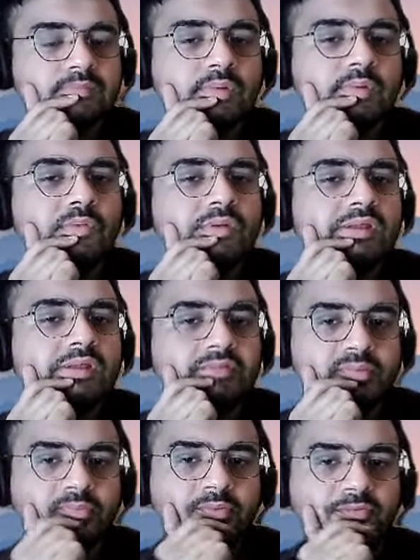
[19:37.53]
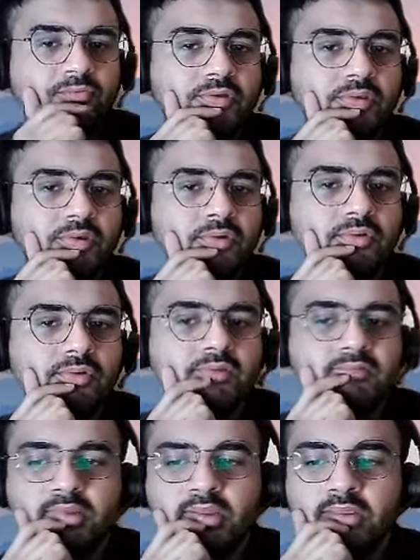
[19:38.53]
Only if this pawn was not on
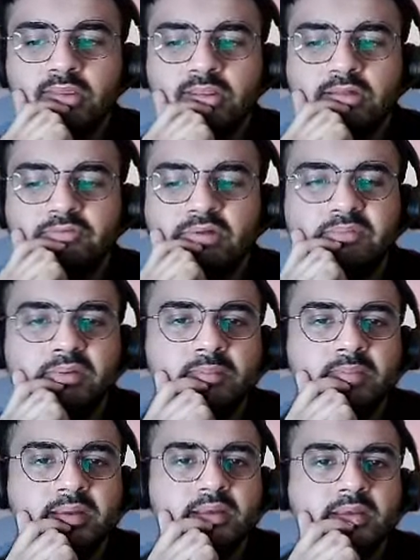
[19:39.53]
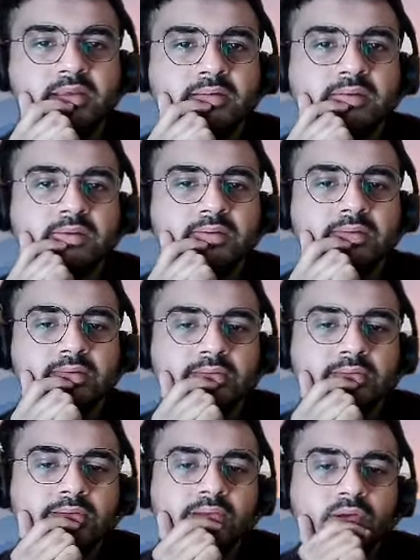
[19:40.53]
f6, that would have been a mate
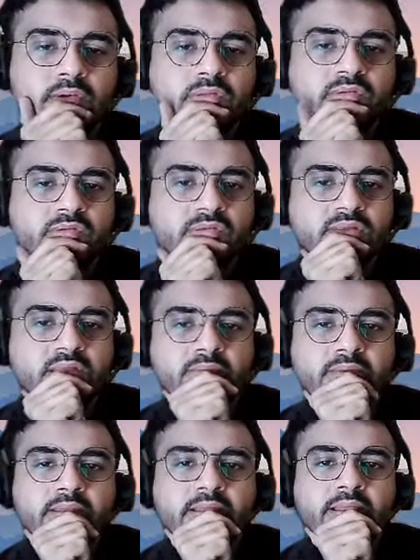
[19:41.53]
on g7.